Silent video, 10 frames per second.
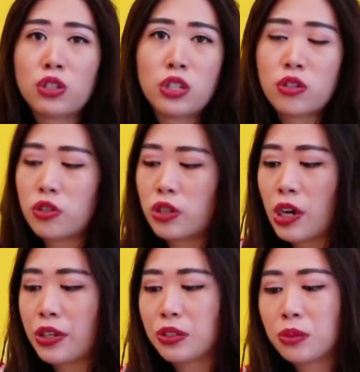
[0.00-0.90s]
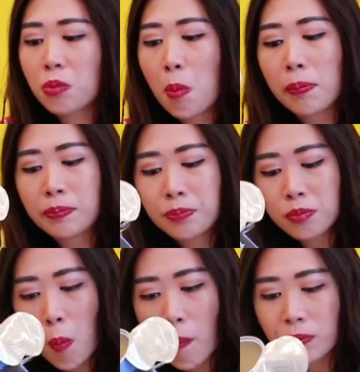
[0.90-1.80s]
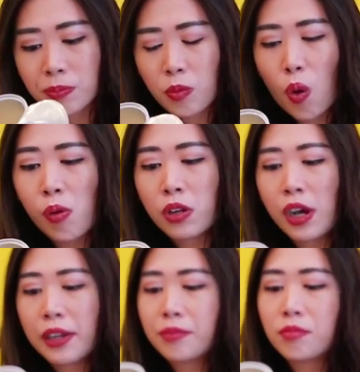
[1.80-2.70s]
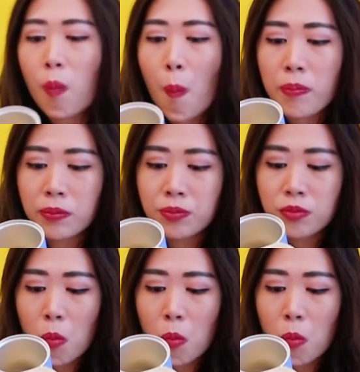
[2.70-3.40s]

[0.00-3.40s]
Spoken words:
This is really good, you guys. Oh god.